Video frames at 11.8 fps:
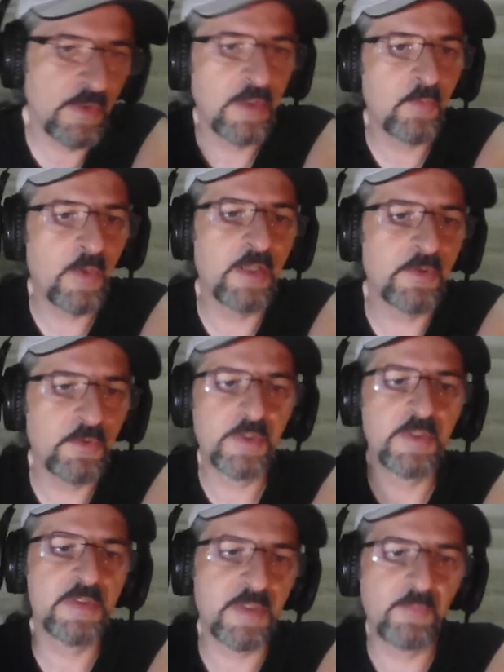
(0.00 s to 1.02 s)
while
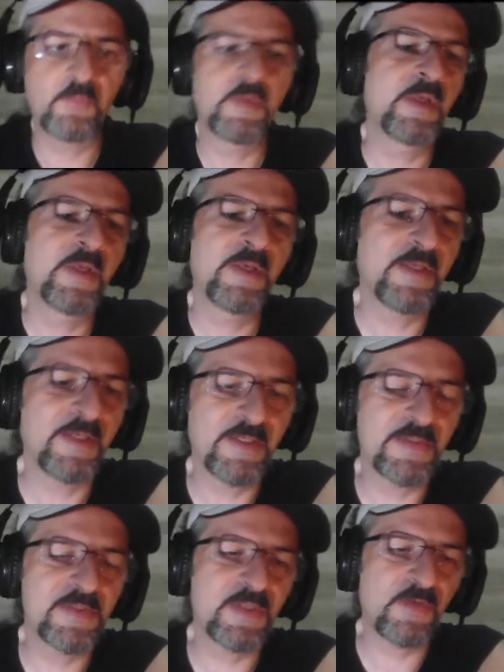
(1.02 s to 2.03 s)
doing some
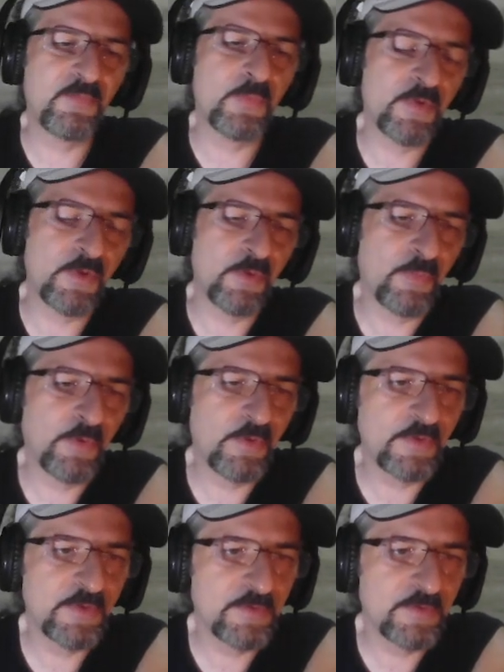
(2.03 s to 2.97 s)
stuff with the opponents.